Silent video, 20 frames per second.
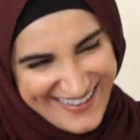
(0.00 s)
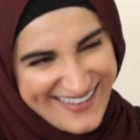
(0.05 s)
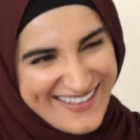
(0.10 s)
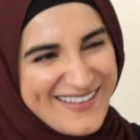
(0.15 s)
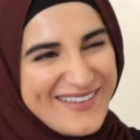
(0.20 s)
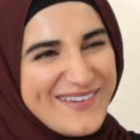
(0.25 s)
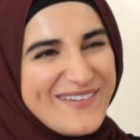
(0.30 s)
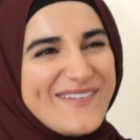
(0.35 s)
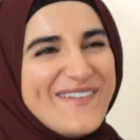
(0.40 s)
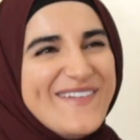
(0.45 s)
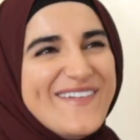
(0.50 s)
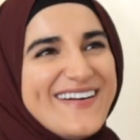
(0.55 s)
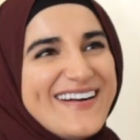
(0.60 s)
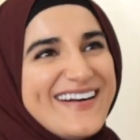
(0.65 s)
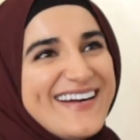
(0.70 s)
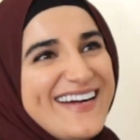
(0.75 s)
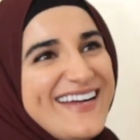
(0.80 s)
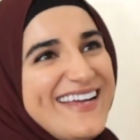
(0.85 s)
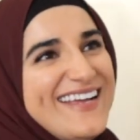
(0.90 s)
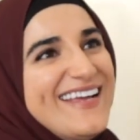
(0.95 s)
Ew.
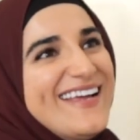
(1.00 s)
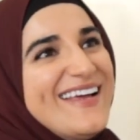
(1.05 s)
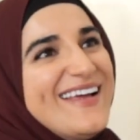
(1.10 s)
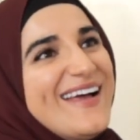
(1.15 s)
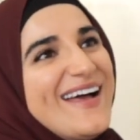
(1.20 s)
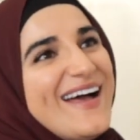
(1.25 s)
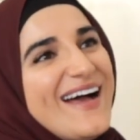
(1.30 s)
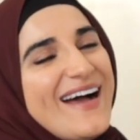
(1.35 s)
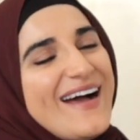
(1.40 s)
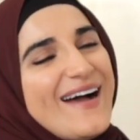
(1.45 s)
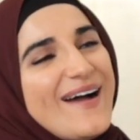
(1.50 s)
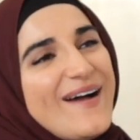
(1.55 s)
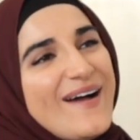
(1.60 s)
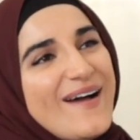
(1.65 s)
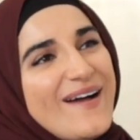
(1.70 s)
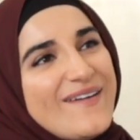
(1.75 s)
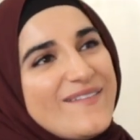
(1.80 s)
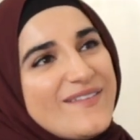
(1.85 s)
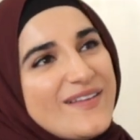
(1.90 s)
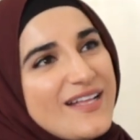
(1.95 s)

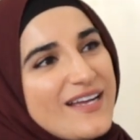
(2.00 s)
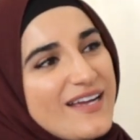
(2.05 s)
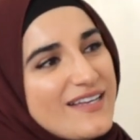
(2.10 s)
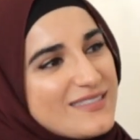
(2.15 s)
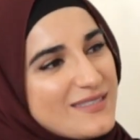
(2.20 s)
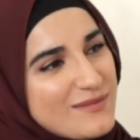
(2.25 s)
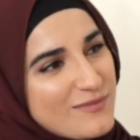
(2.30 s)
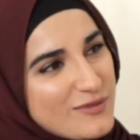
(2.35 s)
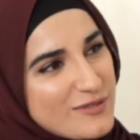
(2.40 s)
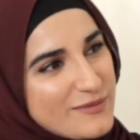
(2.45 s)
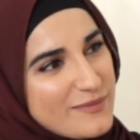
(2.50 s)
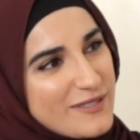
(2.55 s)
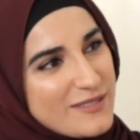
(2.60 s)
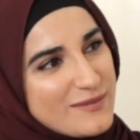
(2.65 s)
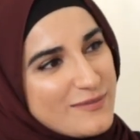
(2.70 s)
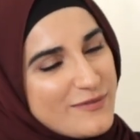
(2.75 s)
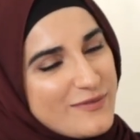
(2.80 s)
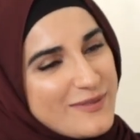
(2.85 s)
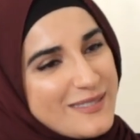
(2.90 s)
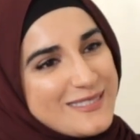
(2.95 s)
I feel like I had some
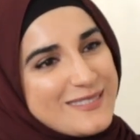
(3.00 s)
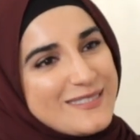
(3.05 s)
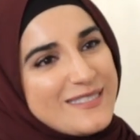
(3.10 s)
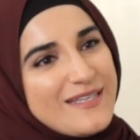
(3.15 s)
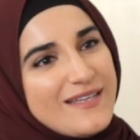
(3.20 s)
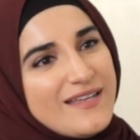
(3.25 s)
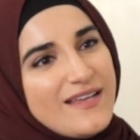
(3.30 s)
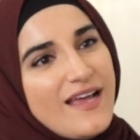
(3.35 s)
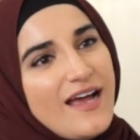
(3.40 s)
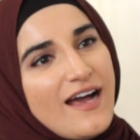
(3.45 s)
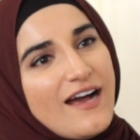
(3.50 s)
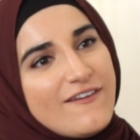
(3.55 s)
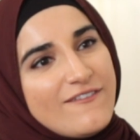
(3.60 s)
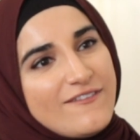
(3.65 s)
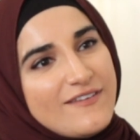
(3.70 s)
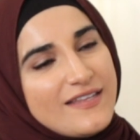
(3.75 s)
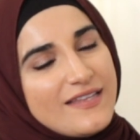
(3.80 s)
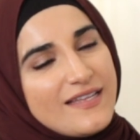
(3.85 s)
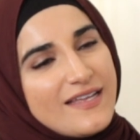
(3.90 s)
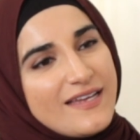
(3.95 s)
postpartum depression. I
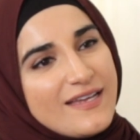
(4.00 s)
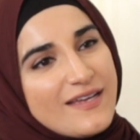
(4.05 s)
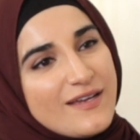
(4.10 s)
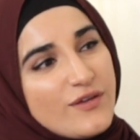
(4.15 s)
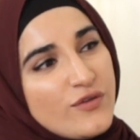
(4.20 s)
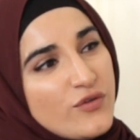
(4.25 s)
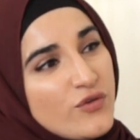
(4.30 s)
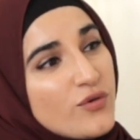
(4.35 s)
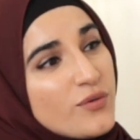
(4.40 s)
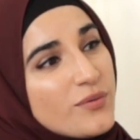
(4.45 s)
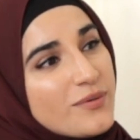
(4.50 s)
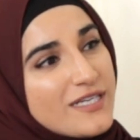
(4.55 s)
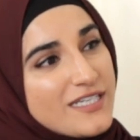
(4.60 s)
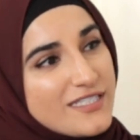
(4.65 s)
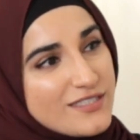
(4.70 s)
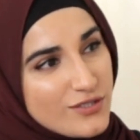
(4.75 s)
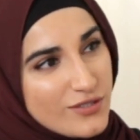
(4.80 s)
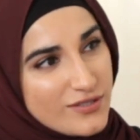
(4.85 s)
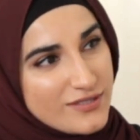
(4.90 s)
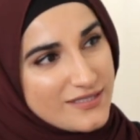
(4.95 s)
feel like you were
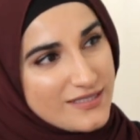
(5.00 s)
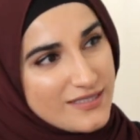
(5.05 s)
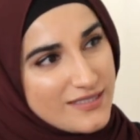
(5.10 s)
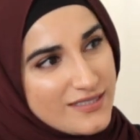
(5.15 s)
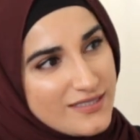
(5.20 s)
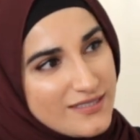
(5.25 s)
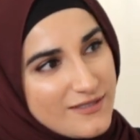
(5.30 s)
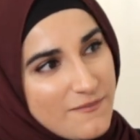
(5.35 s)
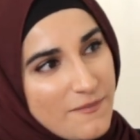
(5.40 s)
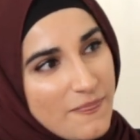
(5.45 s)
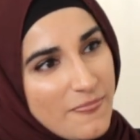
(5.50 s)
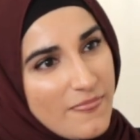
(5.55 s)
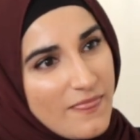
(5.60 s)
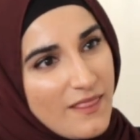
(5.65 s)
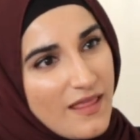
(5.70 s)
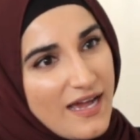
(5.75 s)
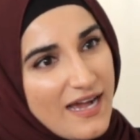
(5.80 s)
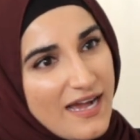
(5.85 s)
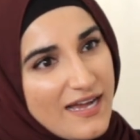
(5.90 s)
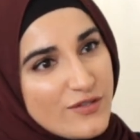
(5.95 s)
exhausted
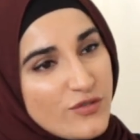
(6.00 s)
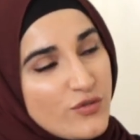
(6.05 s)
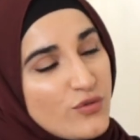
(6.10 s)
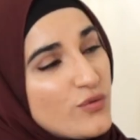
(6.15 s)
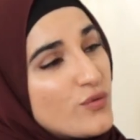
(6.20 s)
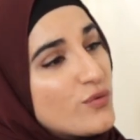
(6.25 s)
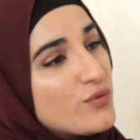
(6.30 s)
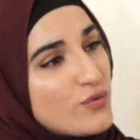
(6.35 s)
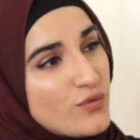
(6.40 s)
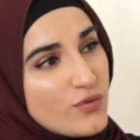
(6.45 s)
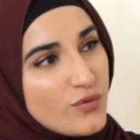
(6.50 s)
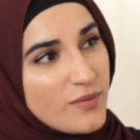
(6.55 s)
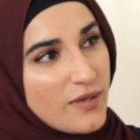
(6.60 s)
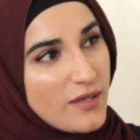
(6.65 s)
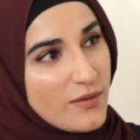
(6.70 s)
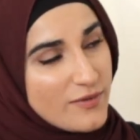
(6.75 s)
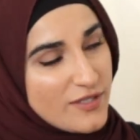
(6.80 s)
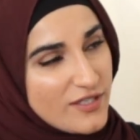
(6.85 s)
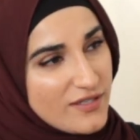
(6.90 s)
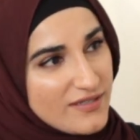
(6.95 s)
and you don't do
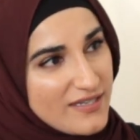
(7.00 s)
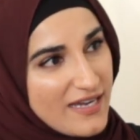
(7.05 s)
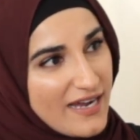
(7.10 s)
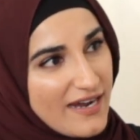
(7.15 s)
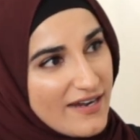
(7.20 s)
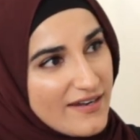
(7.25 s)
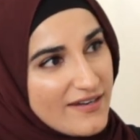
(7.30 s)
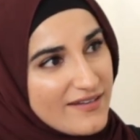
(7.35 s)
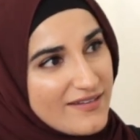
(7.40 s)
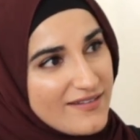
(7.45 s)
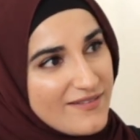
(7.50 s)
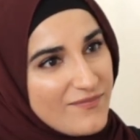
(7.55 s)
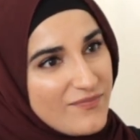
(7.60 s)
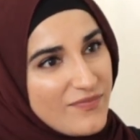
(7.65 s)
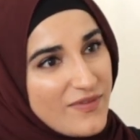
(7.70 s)
well when you're tired.